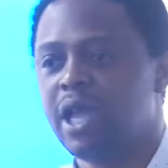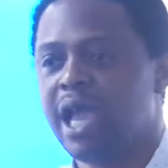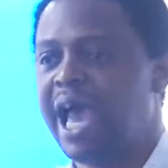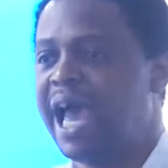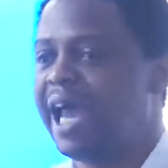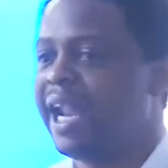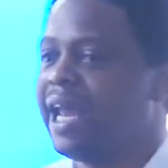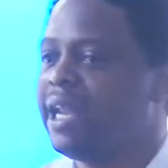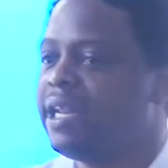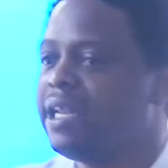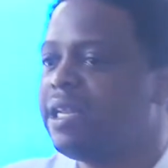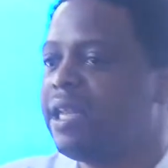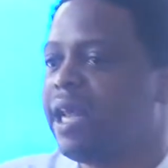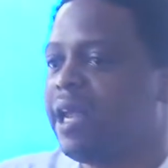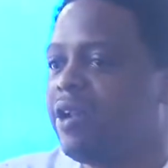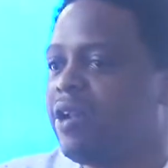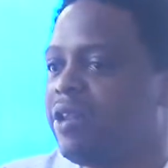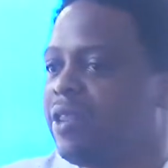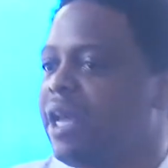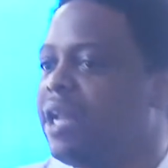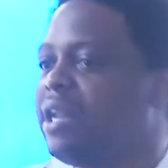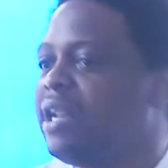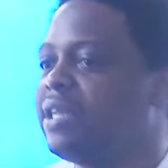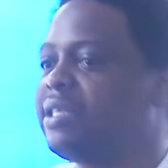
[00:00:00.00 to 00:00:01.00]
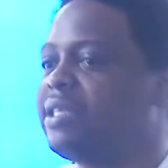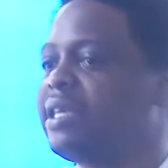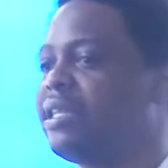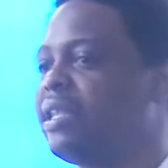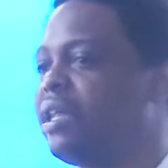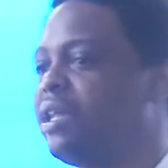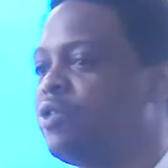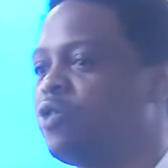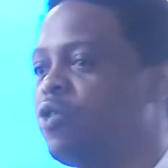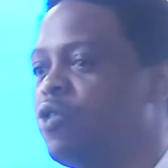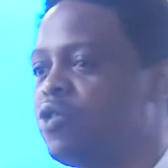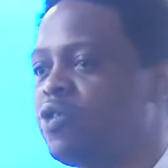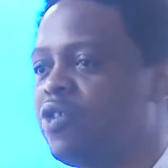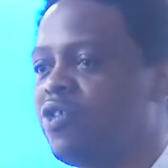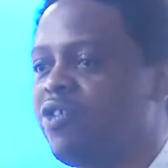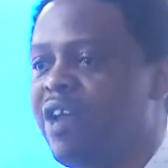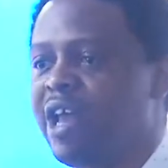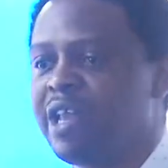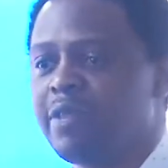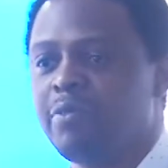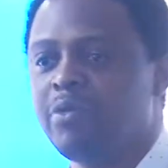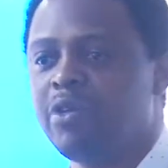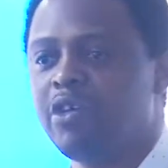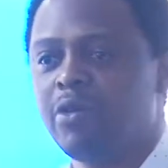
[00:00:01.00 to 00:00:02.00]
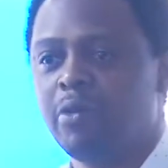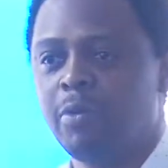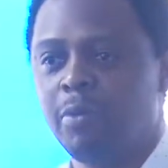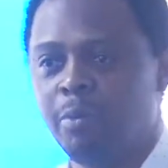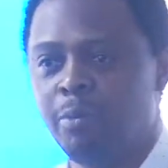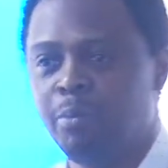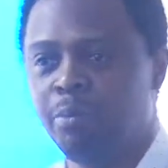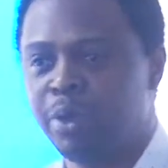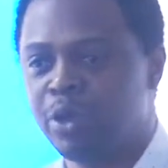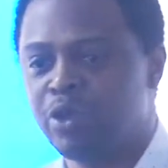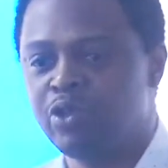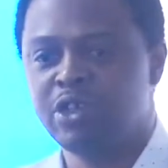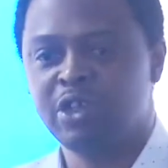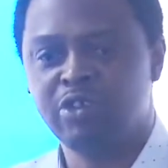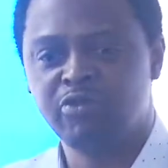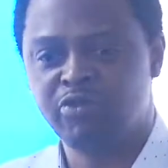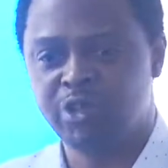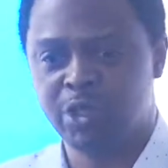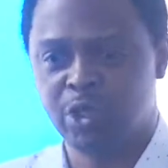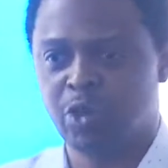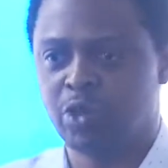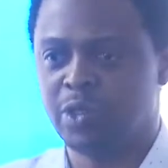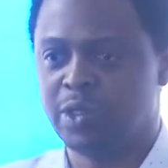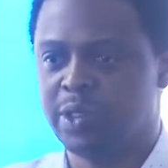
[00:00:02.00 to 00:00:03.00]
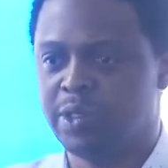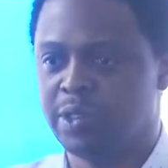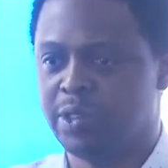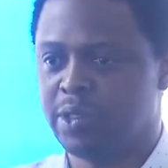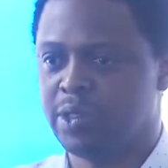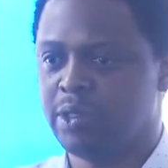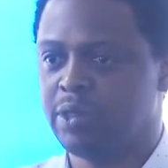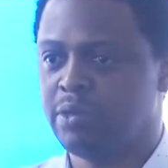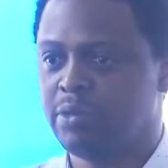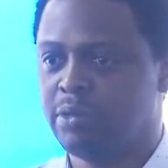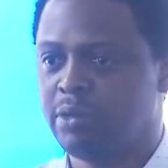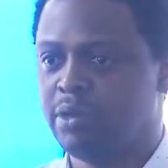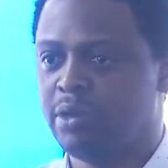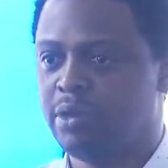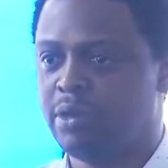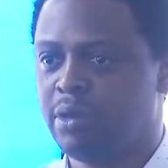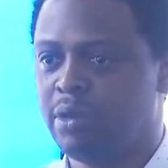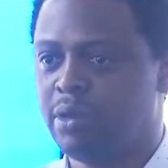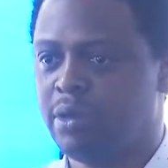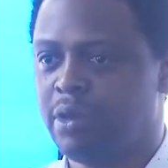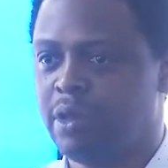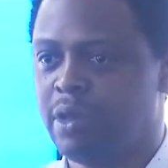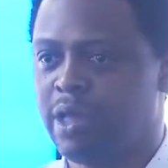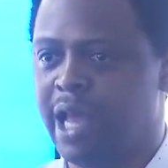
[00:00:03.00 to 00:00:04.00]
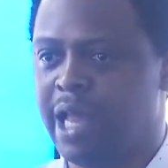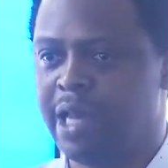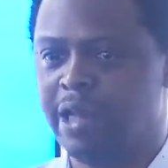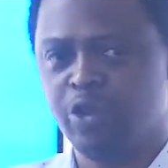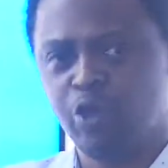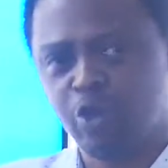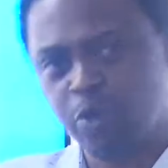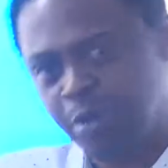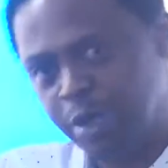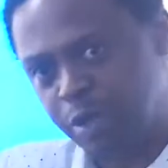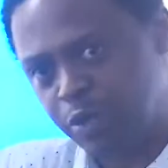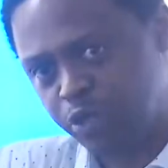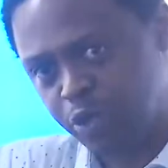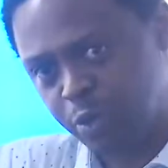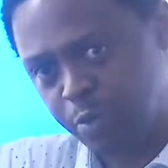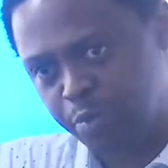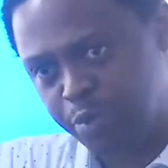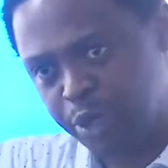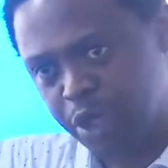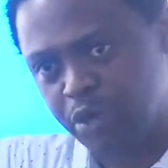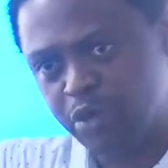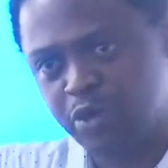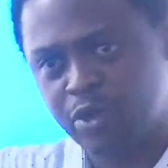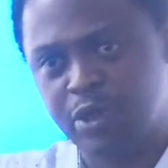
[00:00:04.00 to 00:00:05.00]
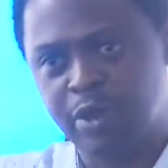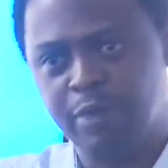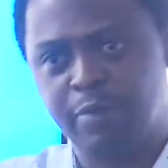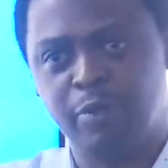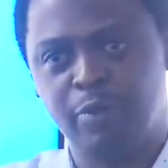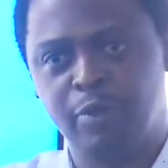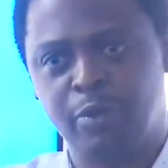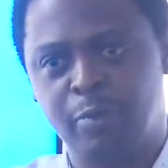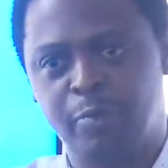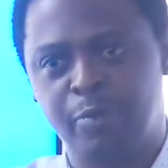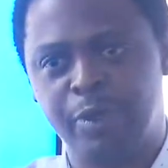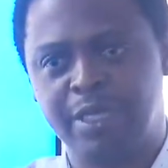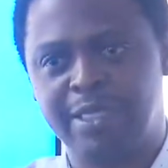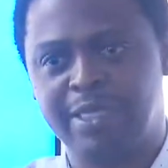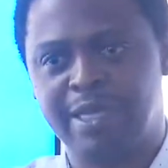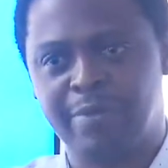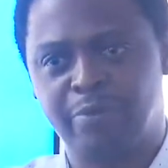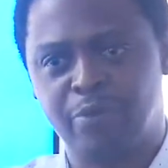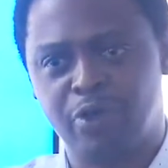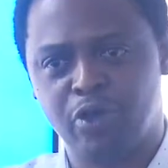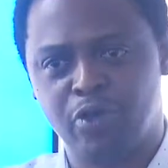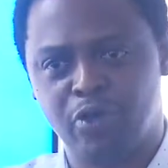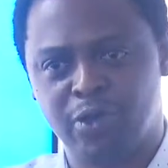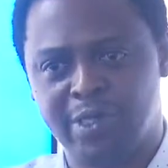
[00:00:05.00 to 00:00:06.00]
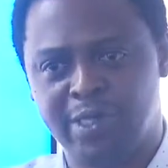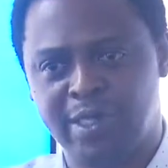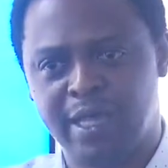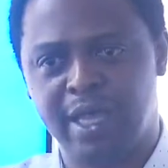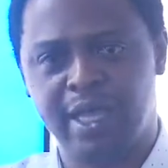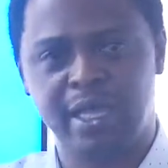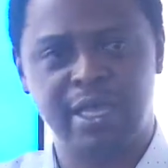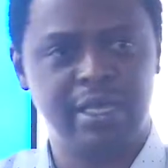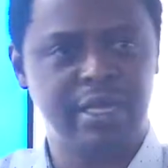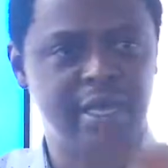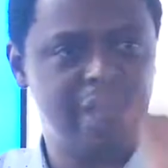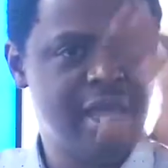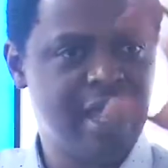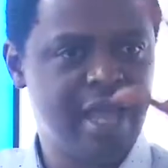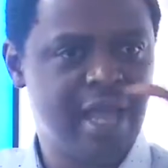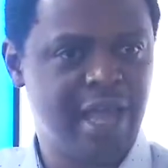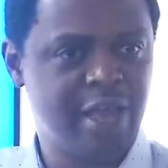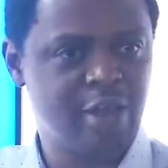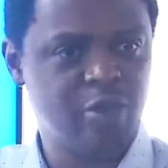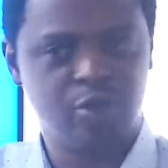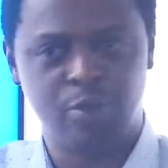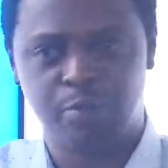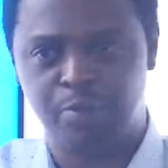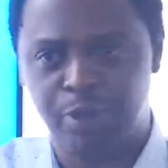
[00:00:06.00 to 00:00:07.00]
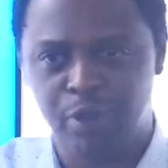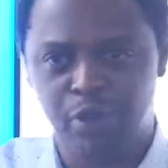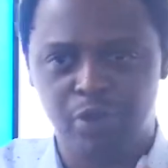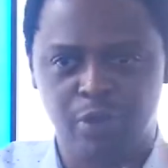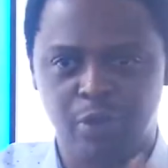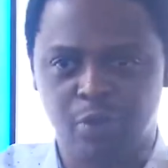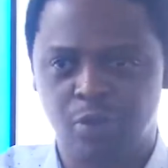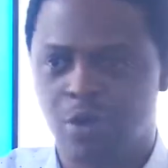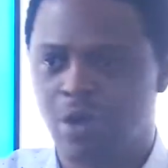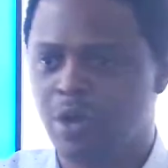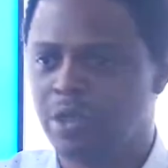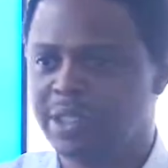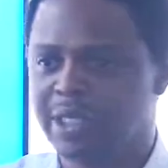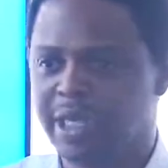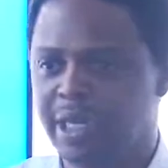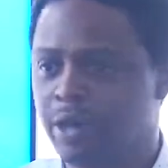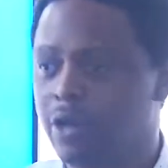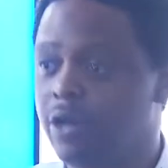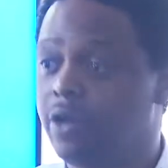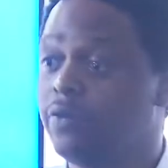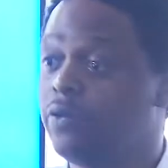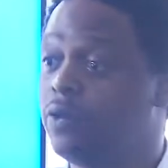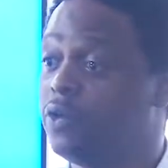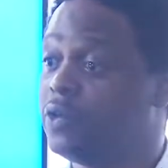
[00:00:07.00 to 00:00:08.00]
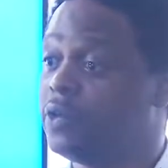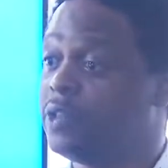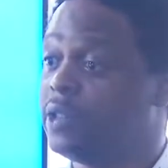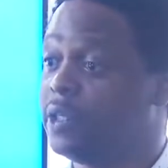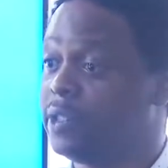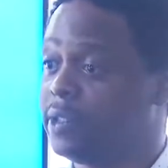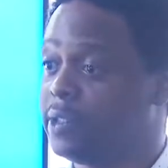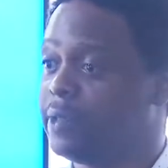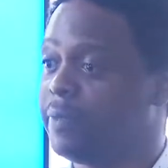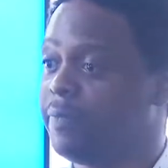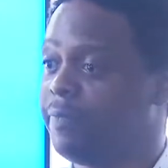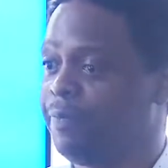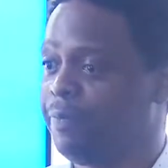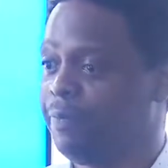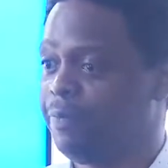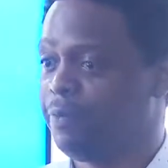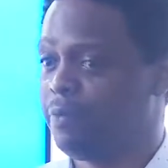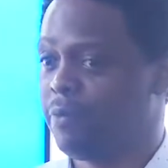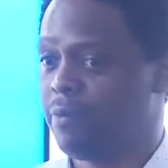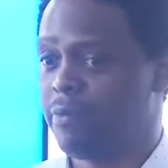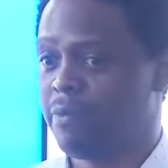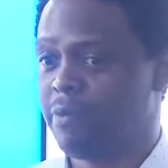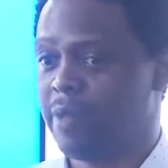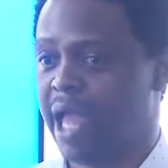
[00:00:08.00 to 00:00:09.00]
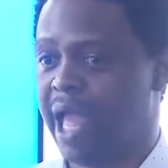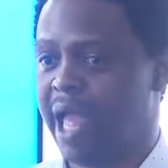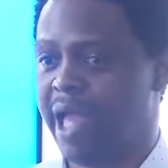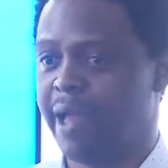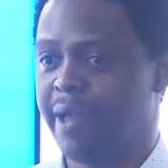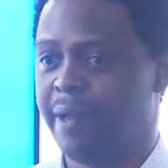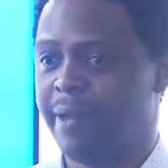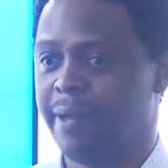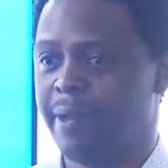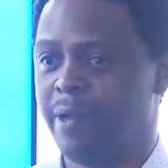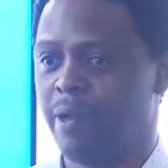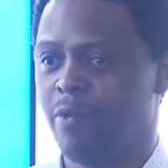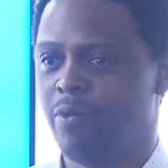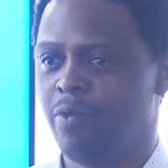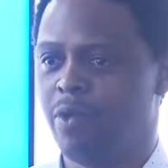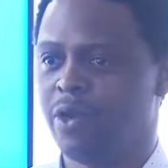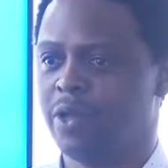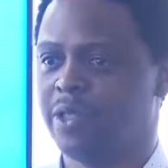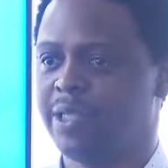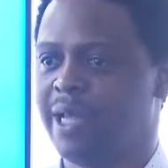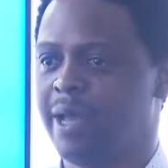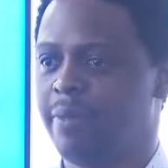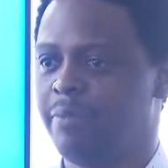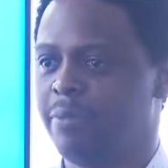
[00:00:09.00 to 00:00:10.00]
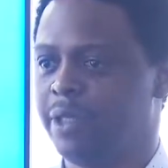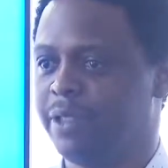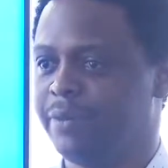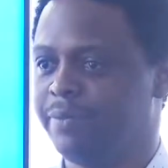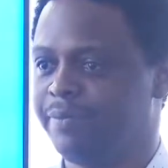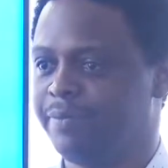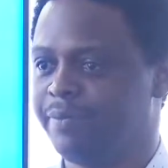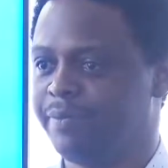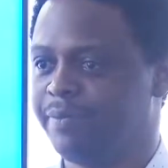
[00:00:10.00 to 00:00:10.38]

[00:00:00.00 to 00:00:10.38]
And I need another letter that's going to grant me building resources. I need to be able to build the place I'm going to stay in. I need to build the walls and all of those things. What does that mean?